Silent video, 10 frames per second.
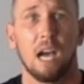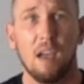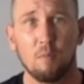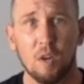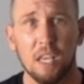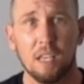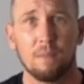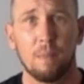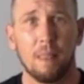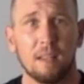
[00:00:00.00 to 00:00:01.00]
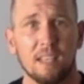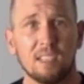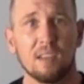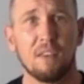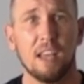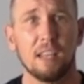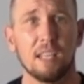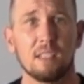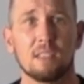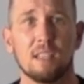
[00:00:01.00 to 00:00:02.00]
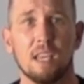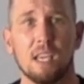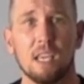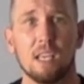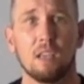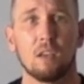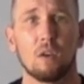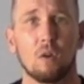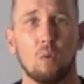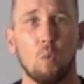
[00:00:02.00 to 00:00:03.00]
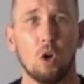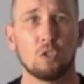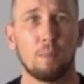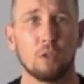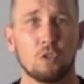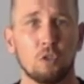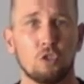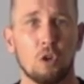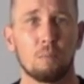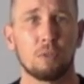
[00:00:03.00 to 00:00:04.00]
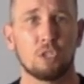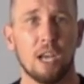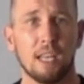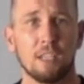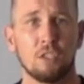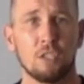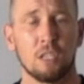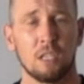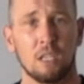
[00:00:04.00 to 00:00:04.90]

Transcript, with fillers: Hi everybody, this event is the water bottle jump challenge.